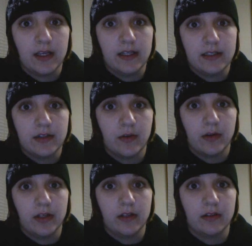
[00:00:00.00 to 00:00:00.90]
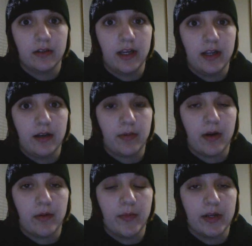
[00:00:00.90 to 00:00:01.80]
It's annoying, and it
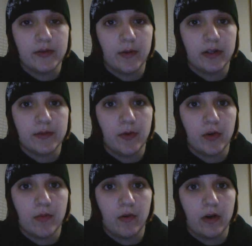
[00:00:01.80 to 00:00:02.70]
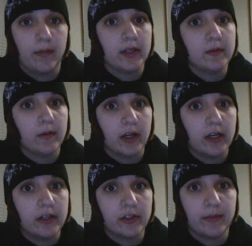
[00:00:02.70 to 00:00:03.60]
probably makes me want to smoke more. It makes me want
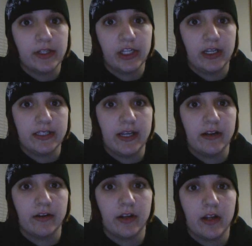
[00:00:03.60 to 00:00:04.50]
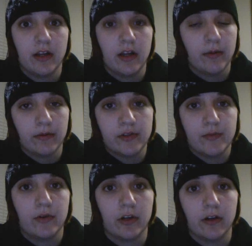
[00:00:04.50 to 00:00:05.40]
to hunt your bitch ass down and blow
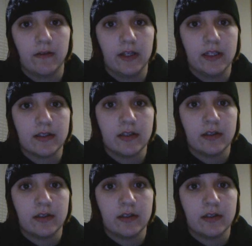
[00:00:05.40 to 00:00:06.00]
smoke in your face.